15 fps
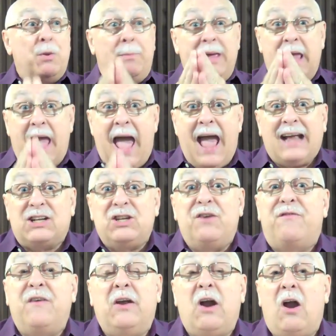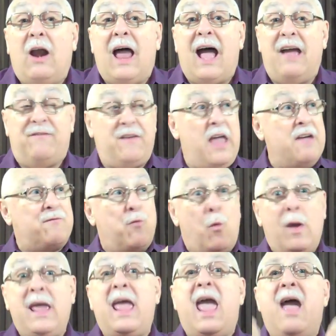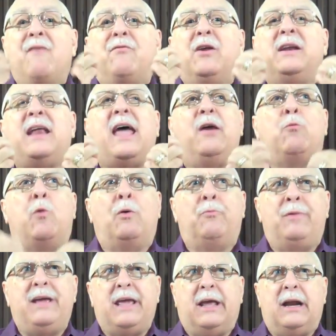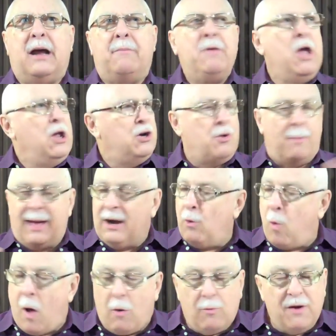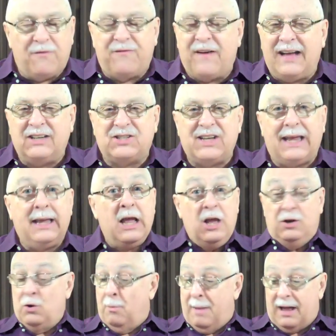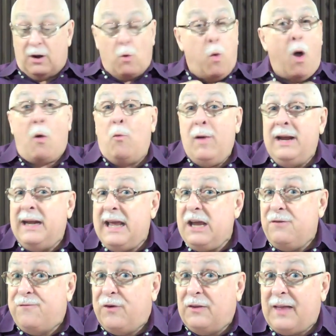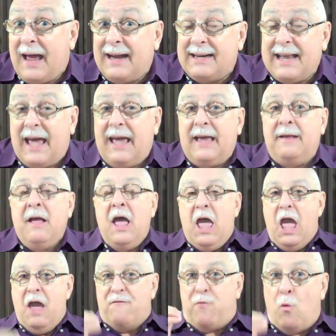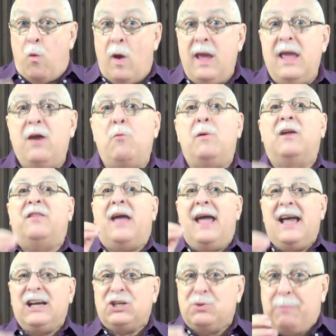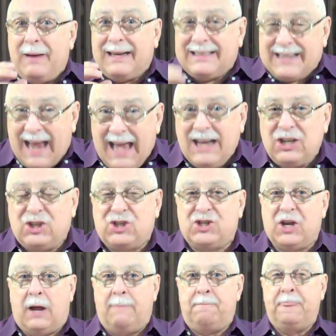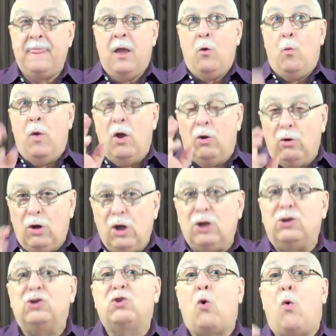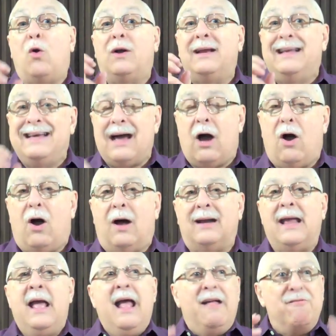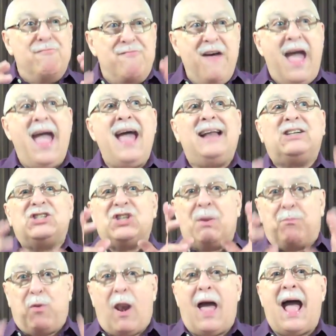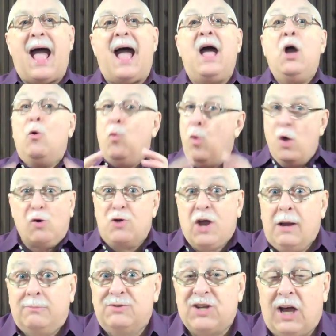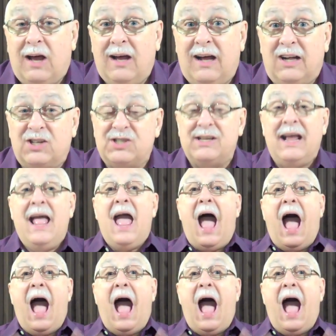to be active in our life, if we every day when we get up, no matter what we're facing, no matter what we need for that day, if we with expectation will look toward God, that supply will come to us.